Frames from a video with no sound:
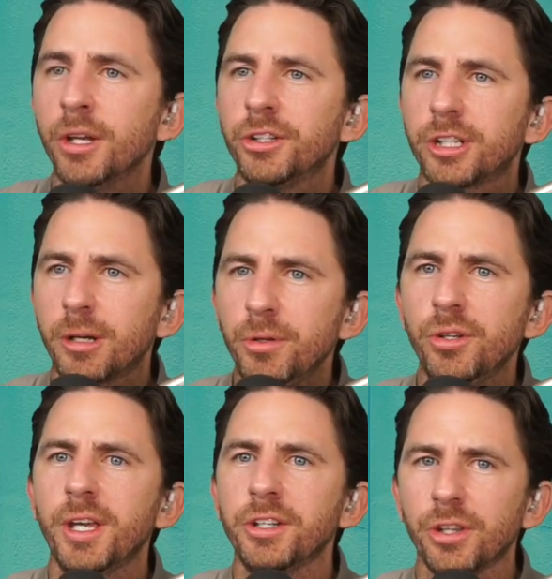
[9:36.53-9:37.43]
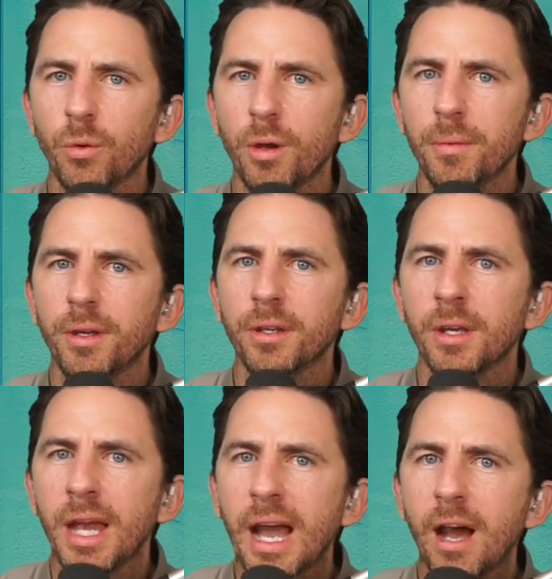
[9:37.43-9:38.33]
to communicate to the women
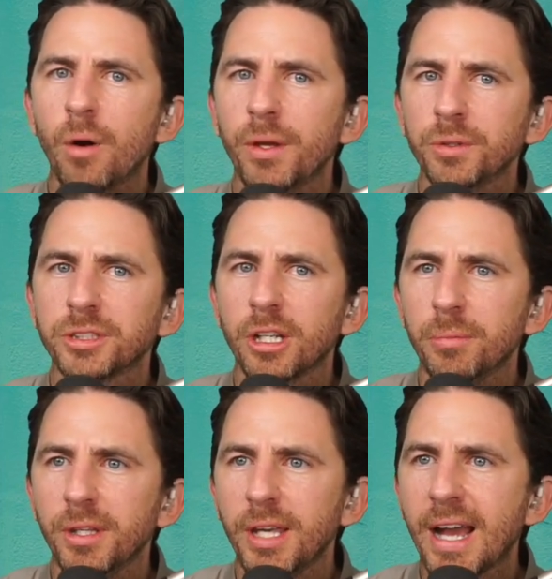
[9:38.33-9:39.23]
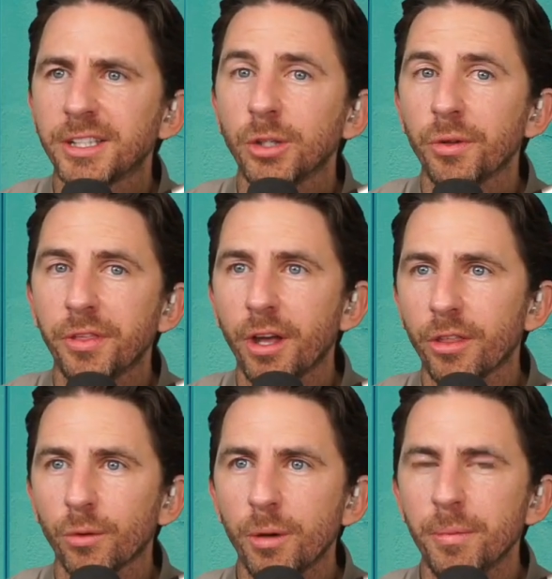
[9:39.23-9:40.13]
how he was going to be acting with the
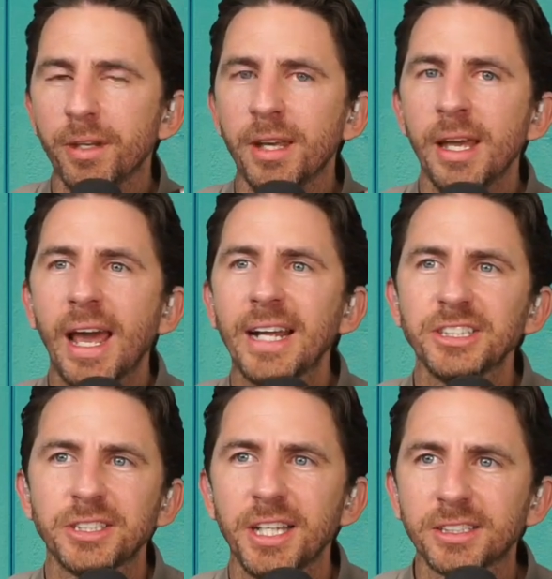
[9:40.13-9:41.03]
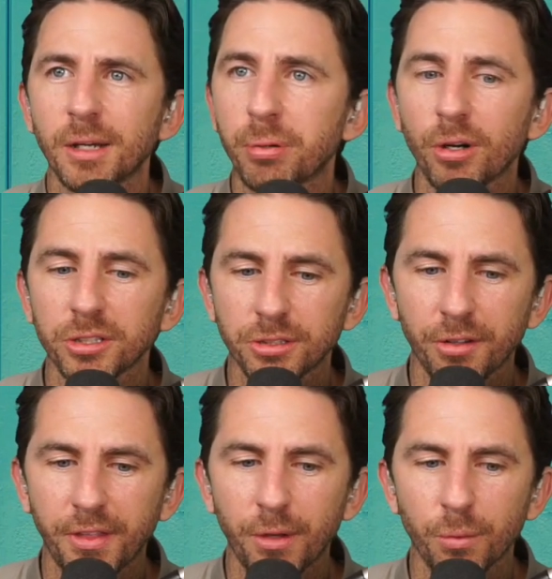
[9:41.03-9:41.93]
other women. And I just think it's a personal
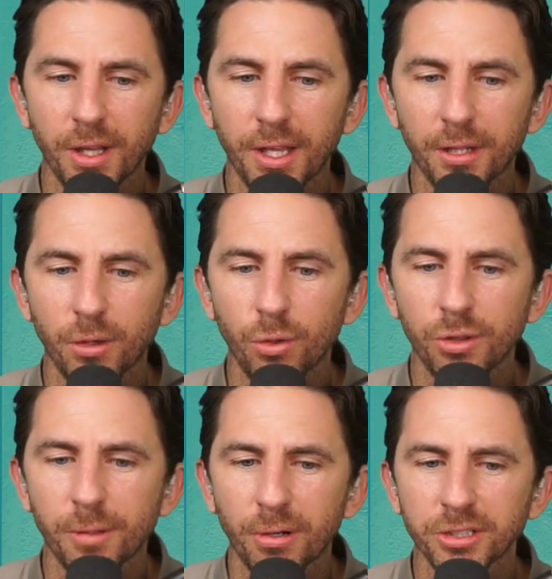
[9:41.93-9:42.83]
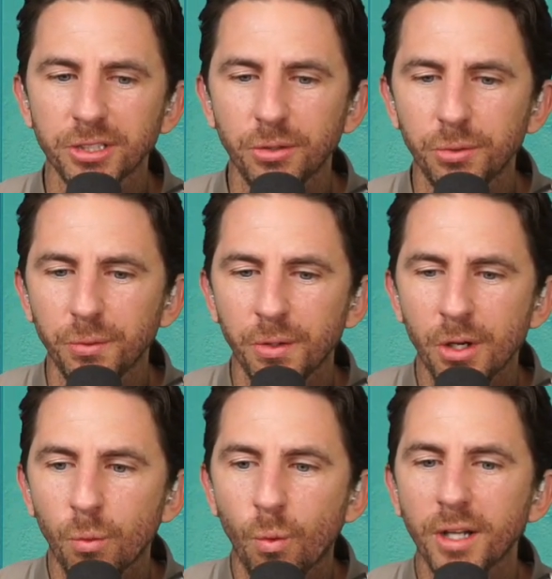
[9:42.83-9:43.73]
thing where, like, the person who
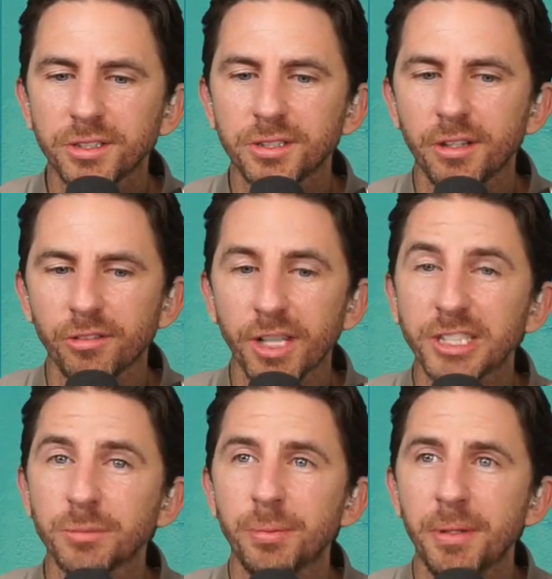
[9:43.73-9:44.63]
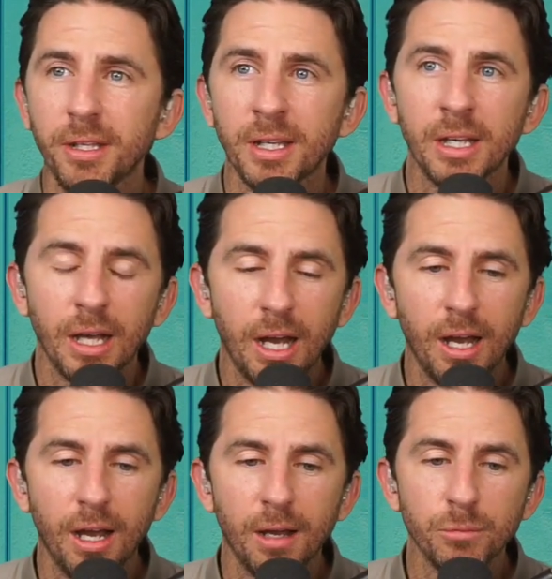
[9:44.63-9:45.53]
wants the relationship to be
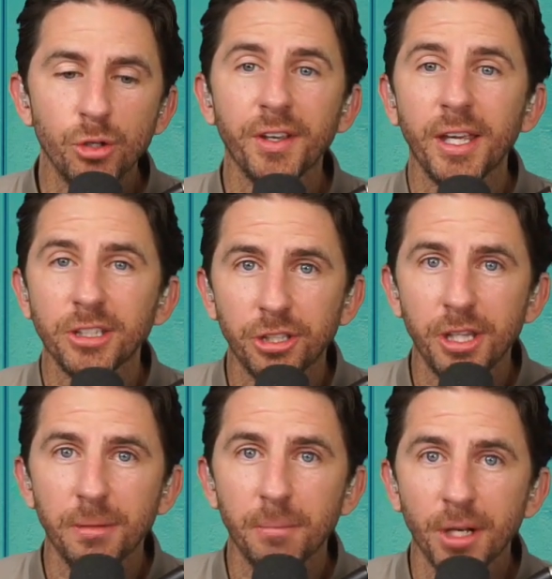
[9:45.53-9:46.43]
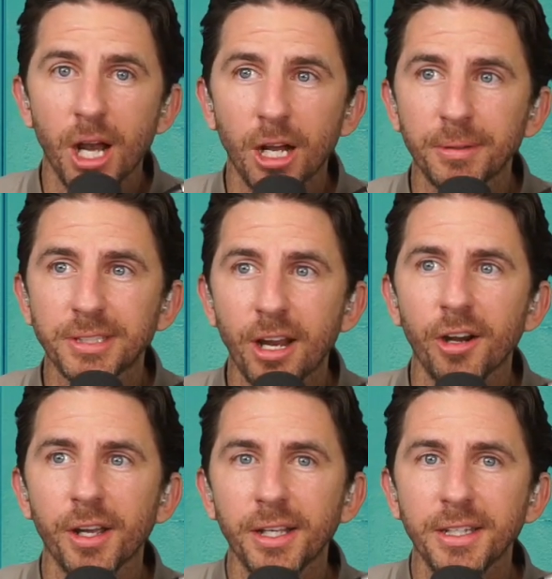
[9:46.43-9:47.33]
uh, moving into the monogamous
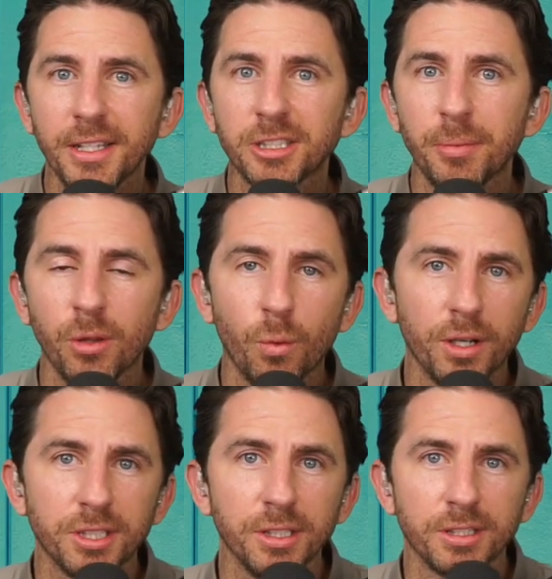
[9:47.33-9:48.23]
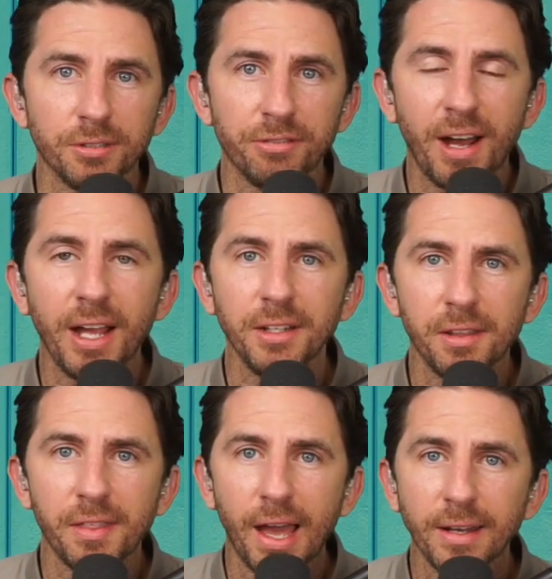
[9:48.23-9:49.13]
area needs to be the one to define
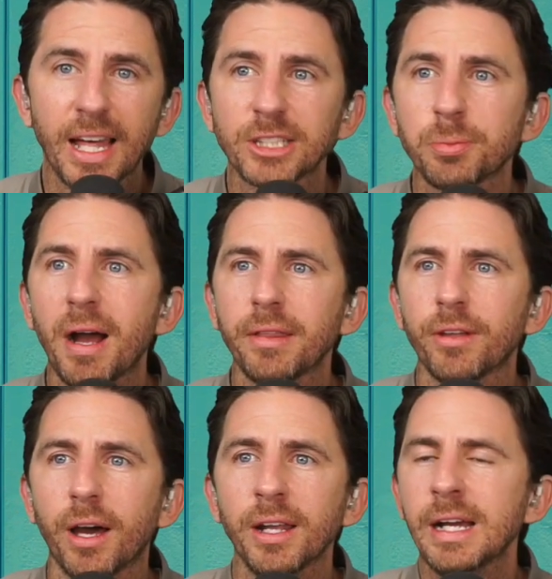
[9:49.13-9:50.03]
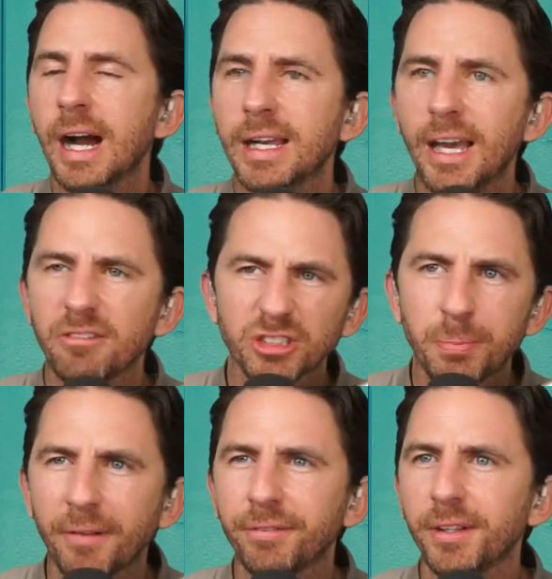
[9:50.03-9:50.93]
that. That's my thought. Again,
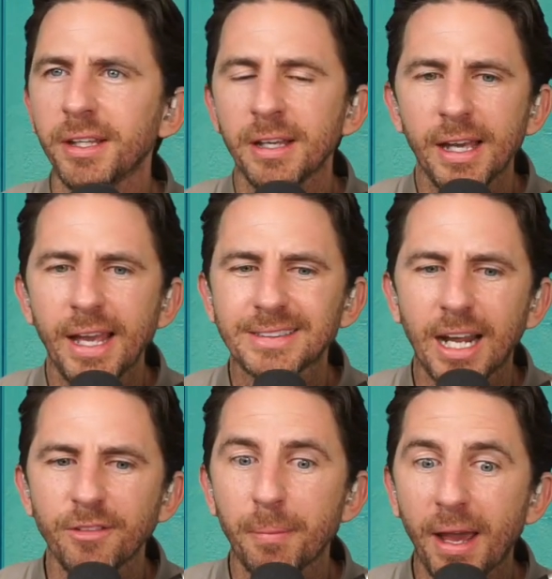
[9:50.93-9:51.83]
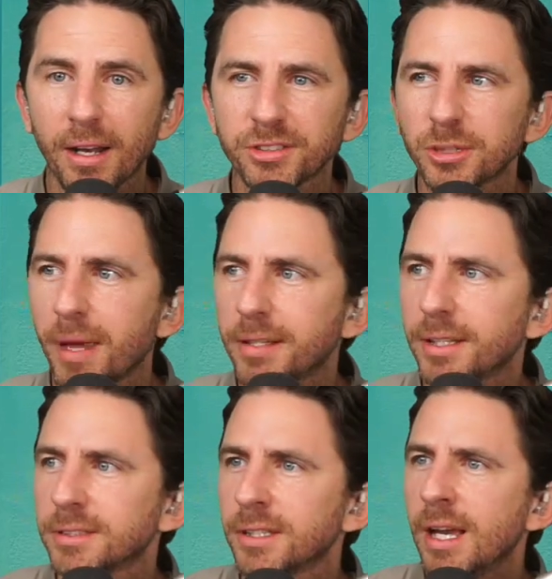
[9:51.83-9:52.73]
respect respectfully, it's kind of a battle of
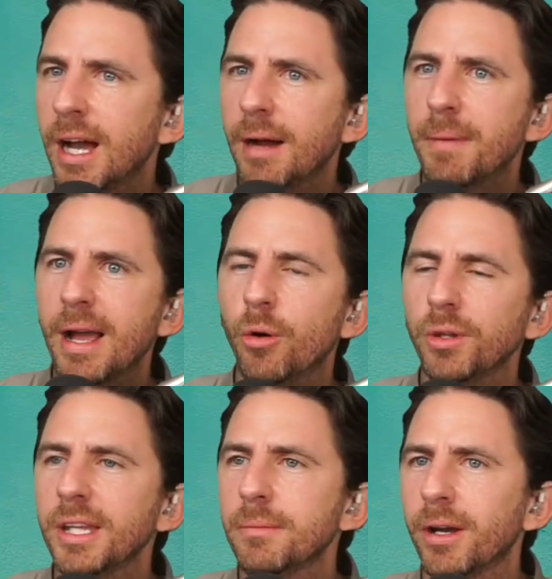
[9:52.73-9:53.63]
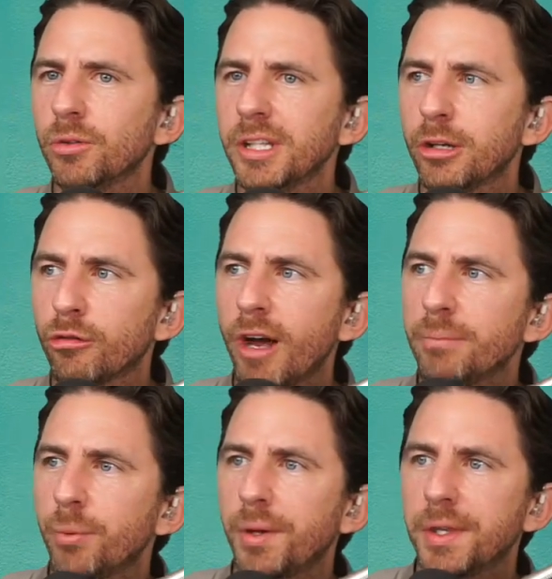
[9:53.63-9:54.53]
semantics. My only my only
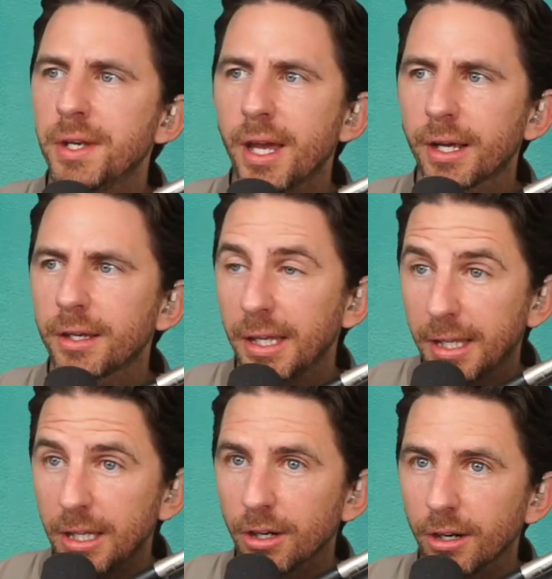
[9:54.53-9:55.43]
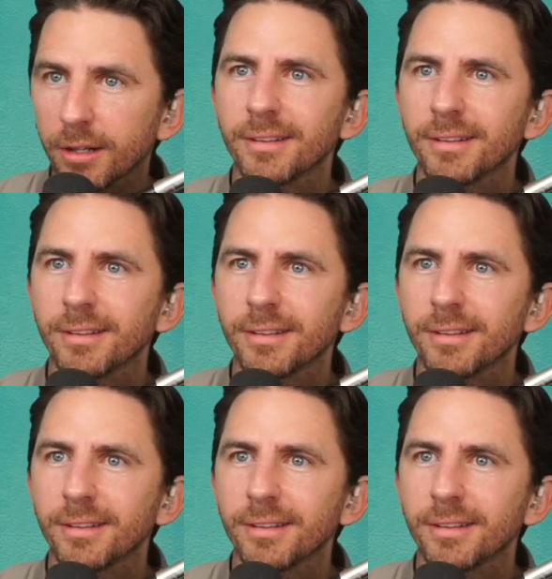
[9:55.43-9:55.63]
gripe with Nick here,